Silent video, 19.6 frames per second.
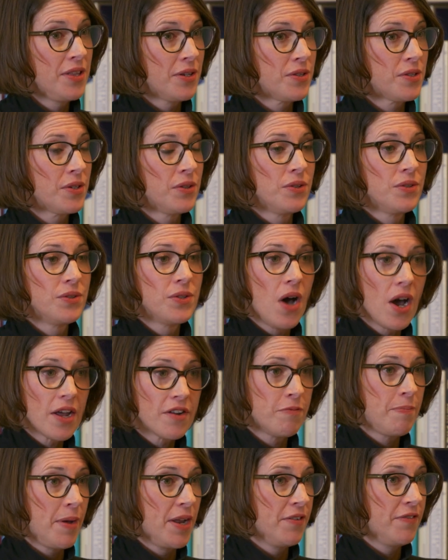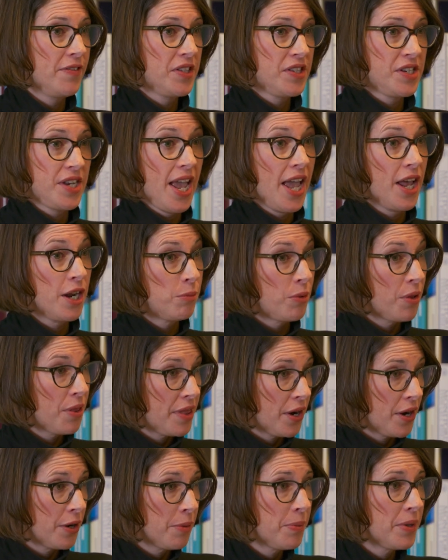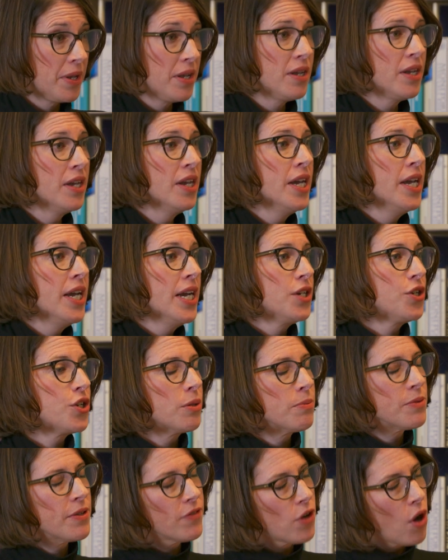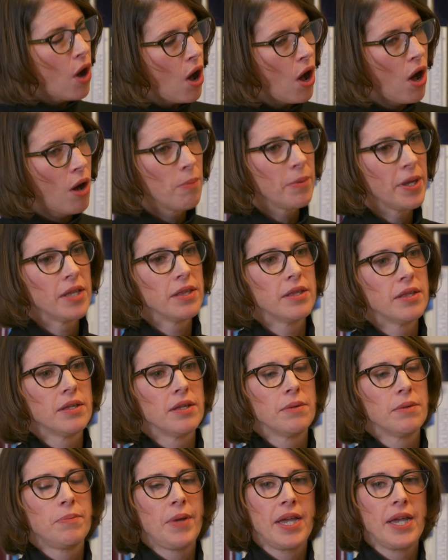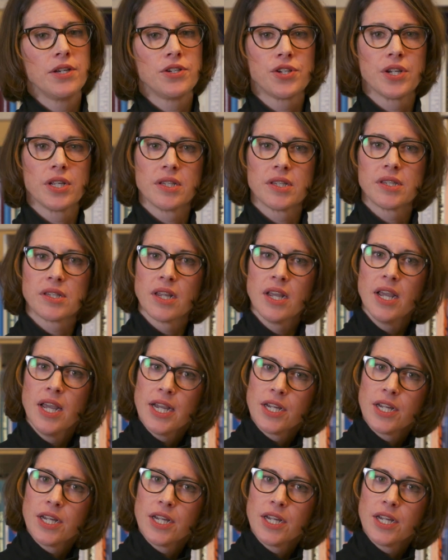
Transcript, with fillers: There's a lot of benefits to animal therapy in terms of calming the patients,